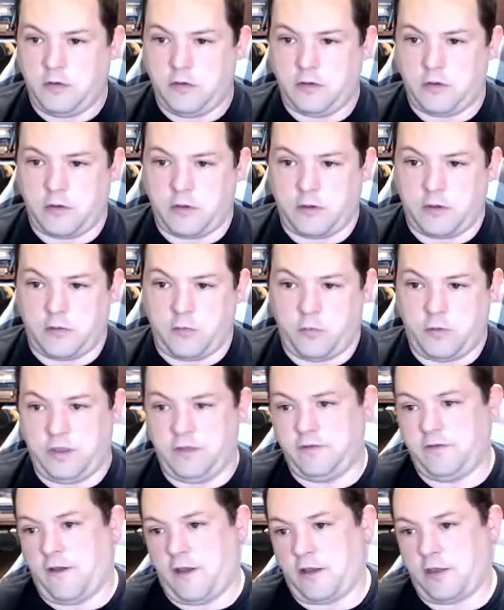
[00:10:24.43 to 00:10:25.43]
We
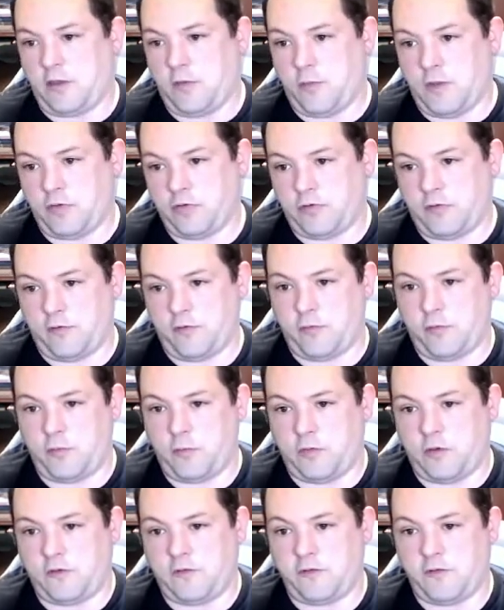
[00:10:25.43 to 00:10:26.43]
document those
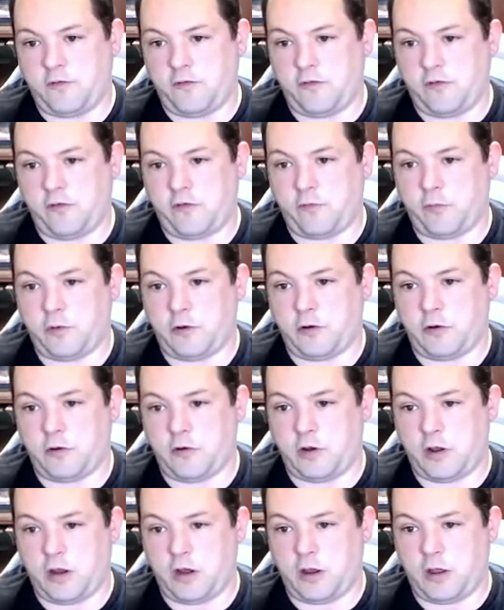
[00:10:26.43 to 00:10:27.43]
permissions in
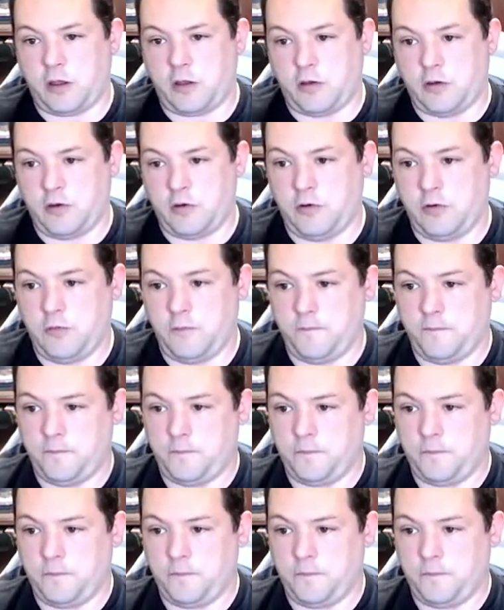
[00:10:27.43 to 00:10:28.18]
Spinnaker.io.